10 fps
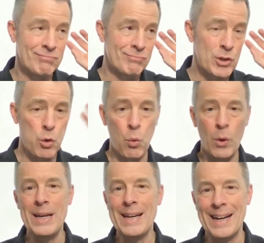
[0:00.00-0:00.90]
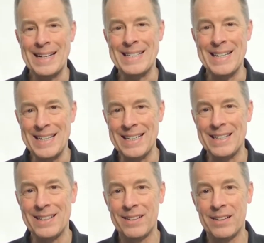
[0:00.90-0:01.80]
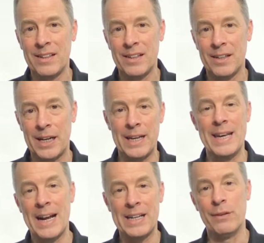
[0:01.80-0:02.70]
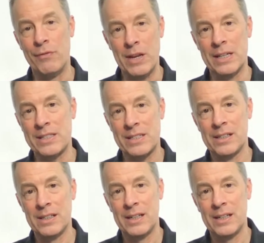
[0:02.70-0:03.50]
2019 connectiveness?